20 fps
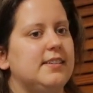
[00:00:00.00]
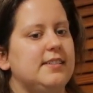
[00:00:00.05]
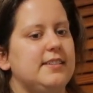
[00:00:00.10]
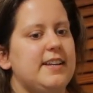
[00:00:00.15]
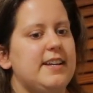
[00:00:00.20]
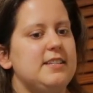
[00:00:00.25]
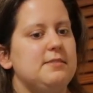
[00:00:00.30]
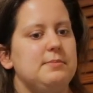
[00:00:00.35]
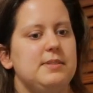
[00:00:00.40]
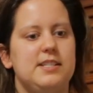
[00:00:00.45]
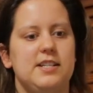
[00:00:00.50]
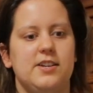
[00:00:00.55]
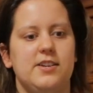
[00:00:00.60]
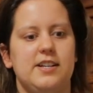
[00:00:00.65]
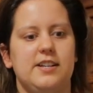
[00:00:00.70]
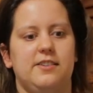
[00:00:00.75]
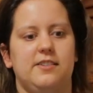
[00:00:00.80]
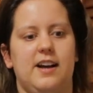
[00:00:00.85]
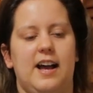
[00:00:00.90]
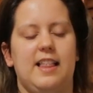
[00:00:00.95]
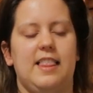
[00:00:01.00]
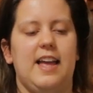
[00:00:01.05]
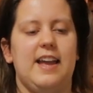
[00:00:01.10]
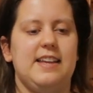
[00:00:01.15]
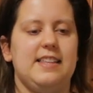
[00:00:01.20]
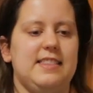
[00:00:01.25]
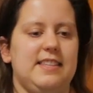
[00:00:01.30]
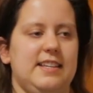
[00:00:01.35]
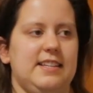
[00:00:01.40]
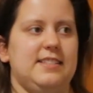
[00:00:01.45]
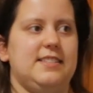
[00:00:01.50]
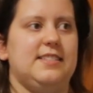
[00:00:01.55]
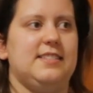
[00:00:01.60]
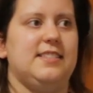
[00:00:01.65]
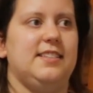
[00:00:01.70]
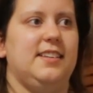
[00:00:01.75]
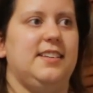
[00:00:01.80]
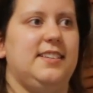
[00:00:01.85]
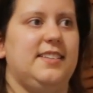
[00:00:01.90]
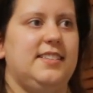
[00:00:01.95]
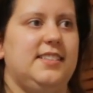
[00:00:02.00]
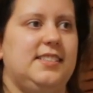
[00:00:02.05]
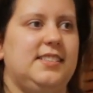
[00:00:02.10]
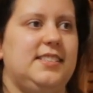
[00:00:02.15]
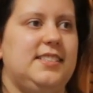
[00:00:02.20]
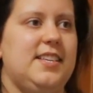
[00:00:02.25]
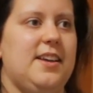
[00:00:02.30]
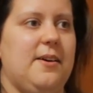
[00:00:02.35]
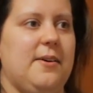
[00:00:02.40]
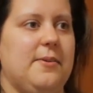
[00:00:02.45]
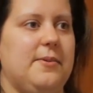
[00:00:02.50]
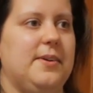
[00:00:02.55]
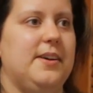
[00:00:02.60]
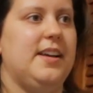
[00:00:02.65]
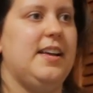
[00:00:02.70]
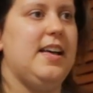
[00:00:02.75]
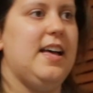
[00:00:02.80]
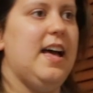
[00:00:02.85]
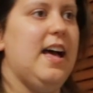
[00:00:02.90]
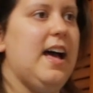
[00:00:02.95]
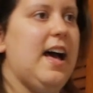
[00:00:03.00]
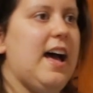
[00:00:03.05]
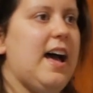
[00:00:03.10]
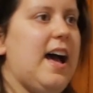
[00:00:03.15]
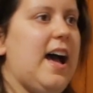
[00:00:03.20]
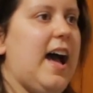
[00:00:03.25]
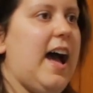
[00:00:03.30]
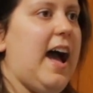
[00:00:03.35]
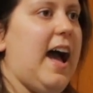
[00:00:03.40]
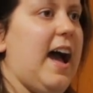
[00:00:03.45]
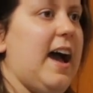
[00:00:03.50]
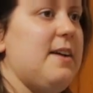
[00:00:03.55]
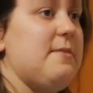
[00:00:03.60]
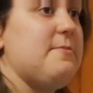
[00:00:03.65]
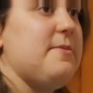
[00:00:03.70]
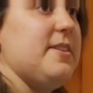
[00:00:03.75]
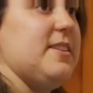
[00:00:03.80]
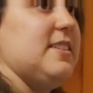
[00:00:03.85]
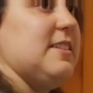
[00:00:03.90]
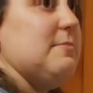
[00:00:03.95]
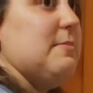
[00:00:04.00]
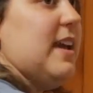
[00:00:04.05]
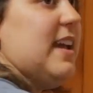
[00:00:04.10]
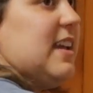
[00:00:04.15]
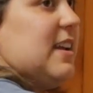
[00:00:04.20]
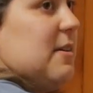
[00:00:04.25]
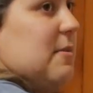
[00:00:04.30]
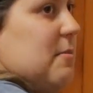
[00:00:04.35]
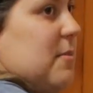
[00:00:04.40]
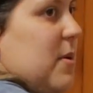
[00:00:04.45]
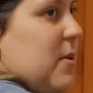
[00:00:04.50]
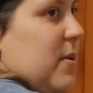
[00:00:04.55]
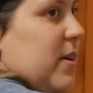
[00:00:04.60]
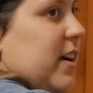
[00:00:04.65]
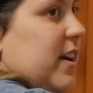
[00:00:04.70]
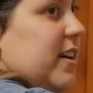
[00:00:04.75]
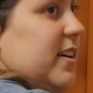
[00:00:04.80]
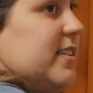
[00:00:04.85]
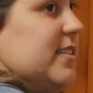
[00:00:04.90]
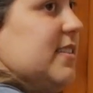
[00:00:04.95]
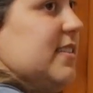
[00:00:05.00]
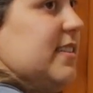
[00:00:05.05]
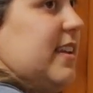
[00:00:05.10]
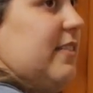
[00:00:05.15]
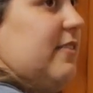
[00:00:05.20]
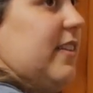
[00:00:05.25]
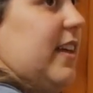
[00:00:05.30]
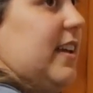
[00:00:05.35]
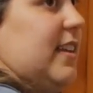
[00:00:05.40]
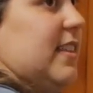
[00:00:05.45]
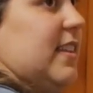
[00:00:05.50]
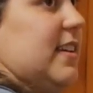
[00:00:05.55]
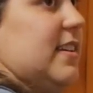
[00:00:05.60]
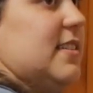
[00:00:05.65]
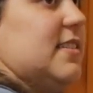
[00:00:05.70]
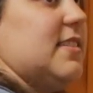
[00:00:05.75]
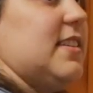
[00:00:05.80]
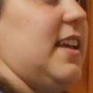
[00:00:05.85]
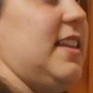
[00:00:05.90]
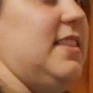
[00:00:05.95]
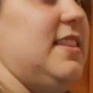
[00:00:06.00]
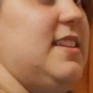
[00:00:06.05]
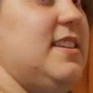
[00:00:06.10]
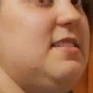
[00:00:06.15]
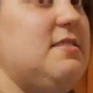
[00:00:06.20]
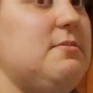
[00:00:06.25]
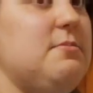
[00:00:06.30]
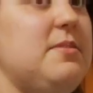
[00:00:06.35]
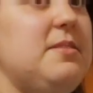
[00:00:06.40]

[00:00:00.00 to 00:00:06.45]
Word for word: nice material. I like this. So, I want to make more stuff like this, and this